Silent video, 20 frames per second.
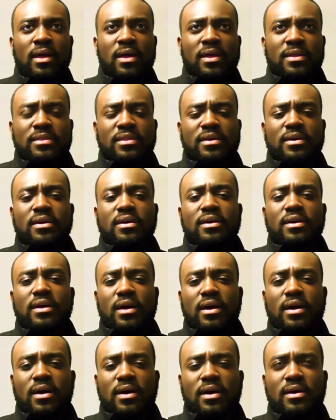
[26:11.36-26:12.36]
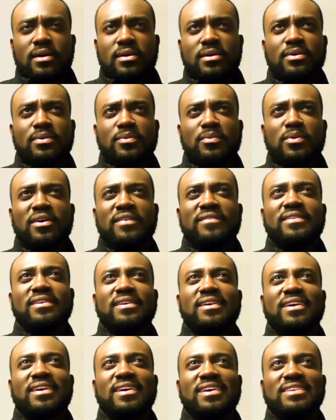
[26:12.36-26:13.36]
The one of
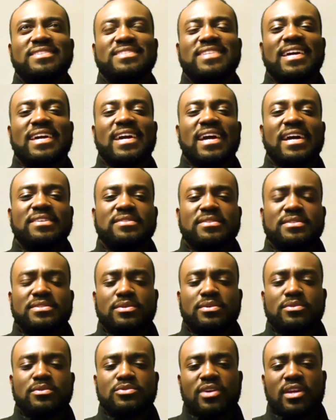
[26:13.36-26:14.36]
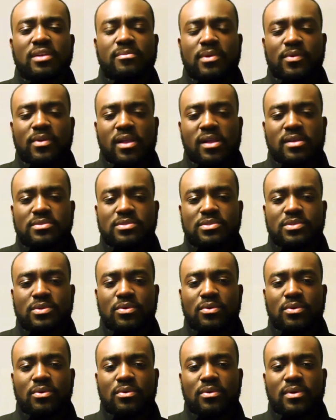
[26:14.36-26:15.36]
the psychiatrists who trained me when I was in
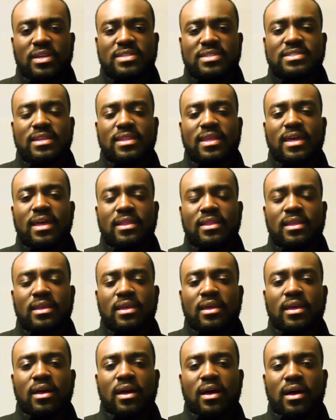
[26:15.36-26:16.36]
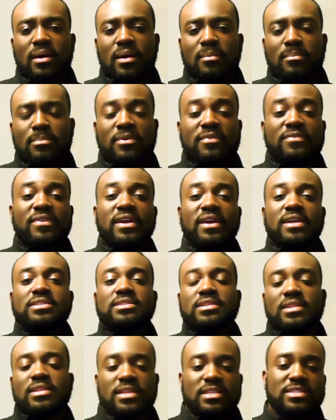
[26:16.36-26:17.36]
school, he said that
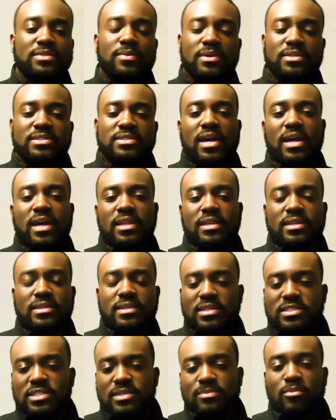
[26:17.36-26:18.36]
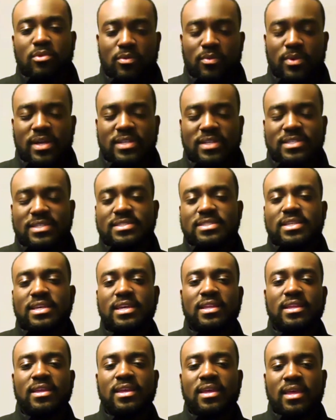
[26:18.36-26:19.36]
perfection leads to anxiety, touching more on what I just
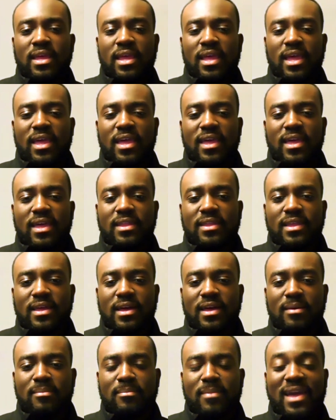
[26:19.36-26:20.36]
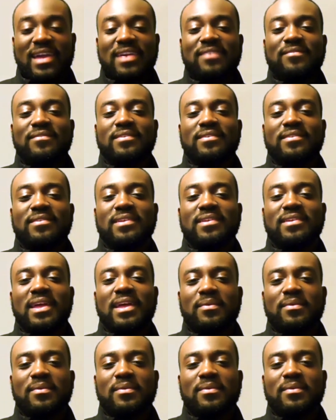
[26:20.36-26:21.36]
said. And I can relate
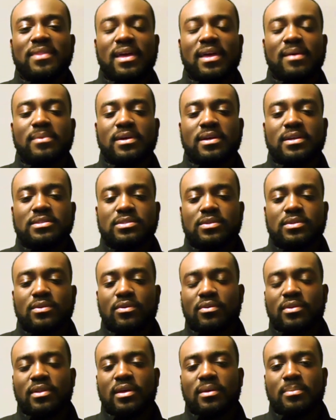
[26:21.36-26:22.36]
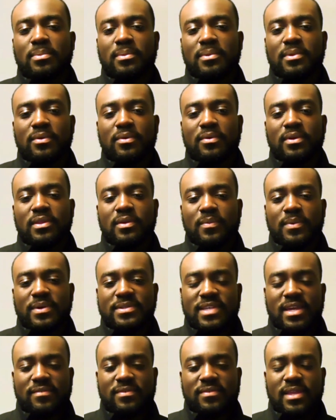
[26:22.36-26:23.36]
with that because growing up, in the West
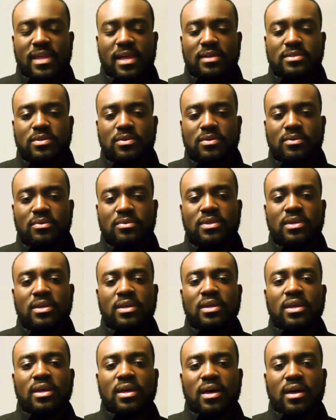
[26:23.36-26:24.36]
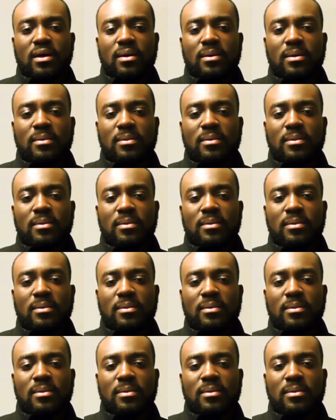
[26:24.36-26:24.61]
African household, um,